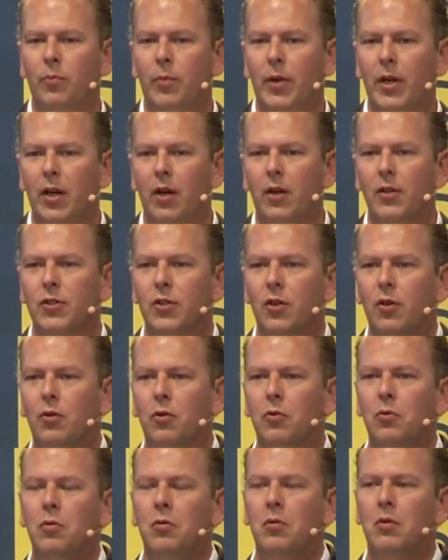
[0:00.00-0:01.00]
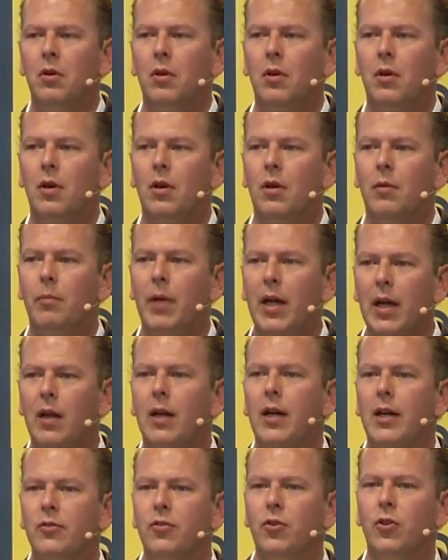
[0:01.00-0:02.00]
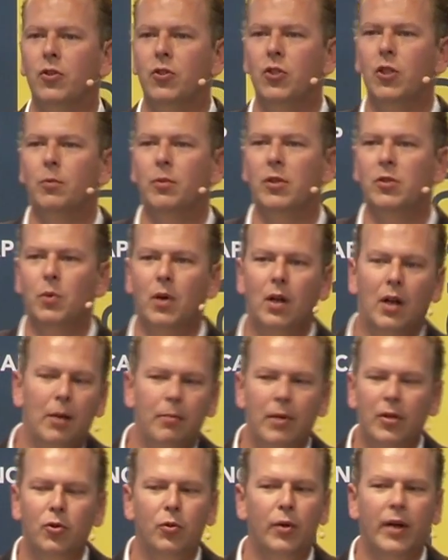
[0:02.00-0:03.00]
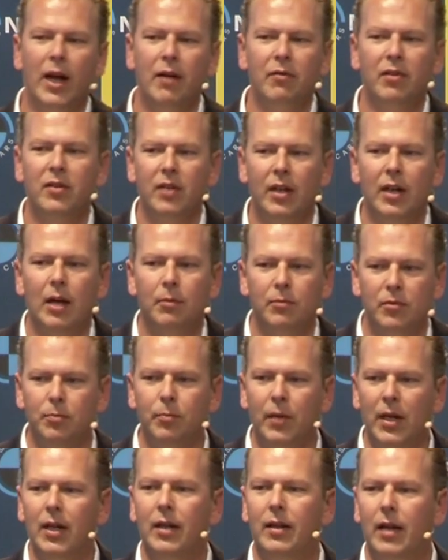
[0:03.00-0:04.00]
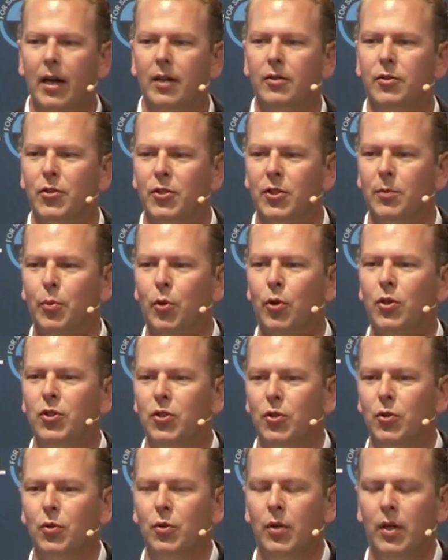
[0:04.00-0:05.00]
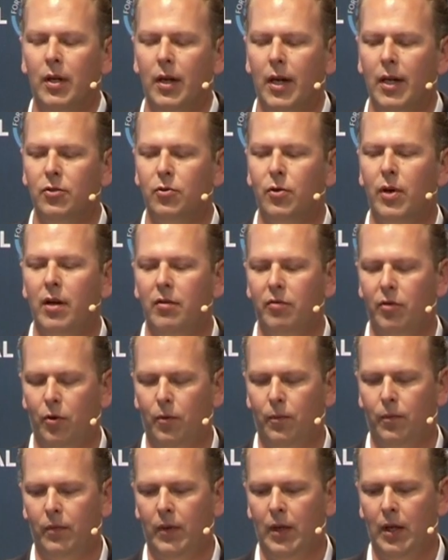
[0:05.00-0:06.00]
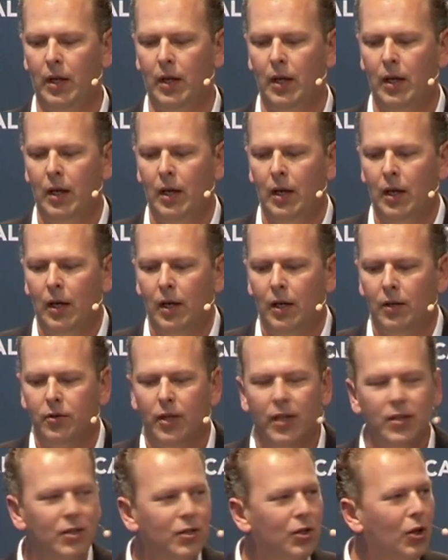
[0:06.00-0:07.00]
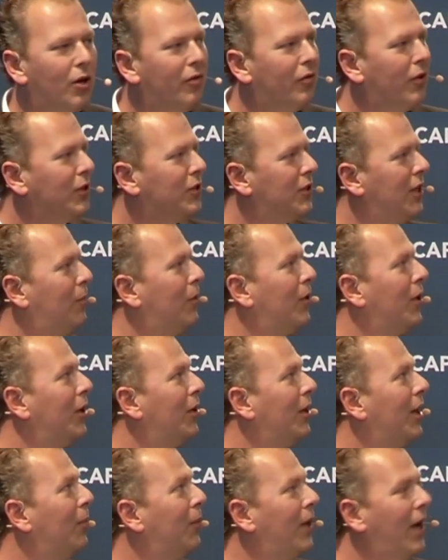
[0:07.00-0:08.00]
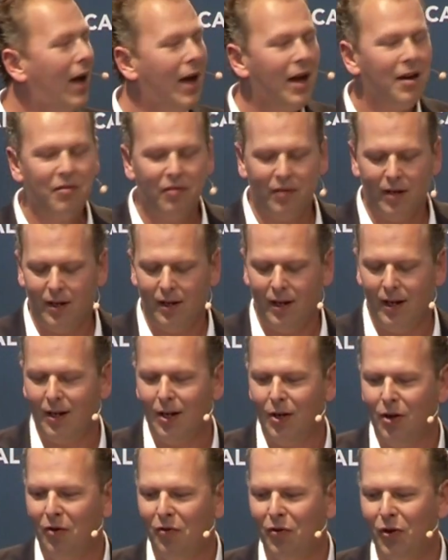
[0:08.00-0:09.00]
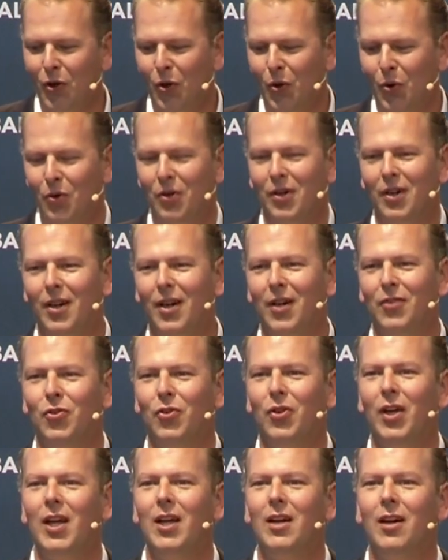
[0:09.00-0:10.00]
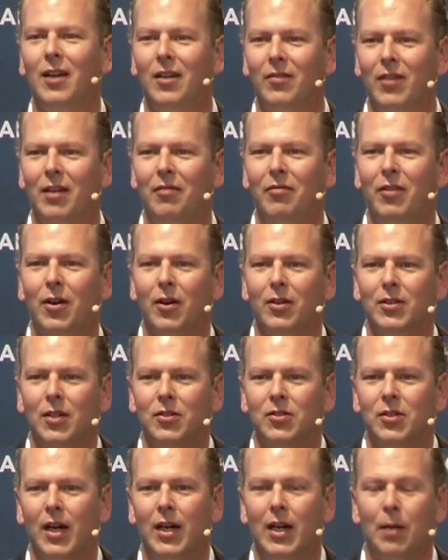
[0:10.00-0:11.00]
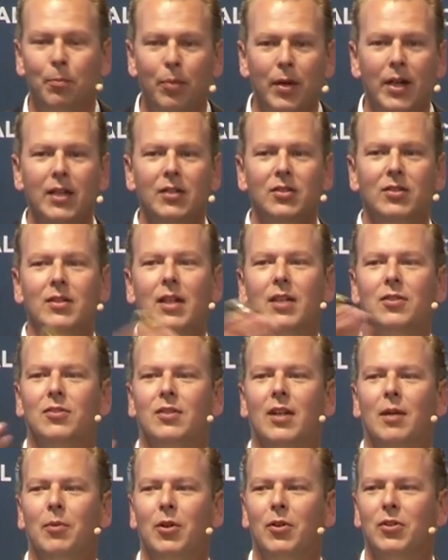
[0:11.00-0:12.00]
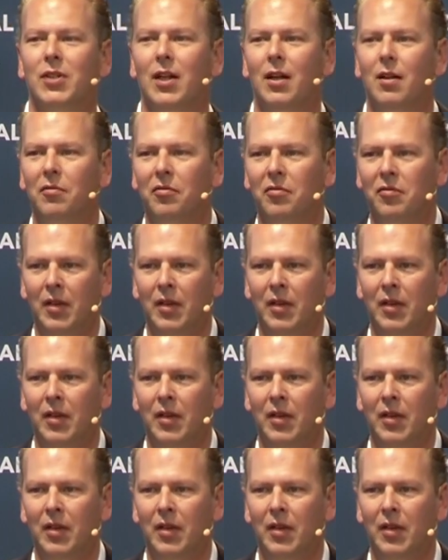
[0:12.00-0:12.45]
but they also make clear to consumers, well, I'm not doing everything, I'm merely there to support you and drive you. So this is the overall summary that we have and can offer you today on the 10 vehicles outside, and please test them yourself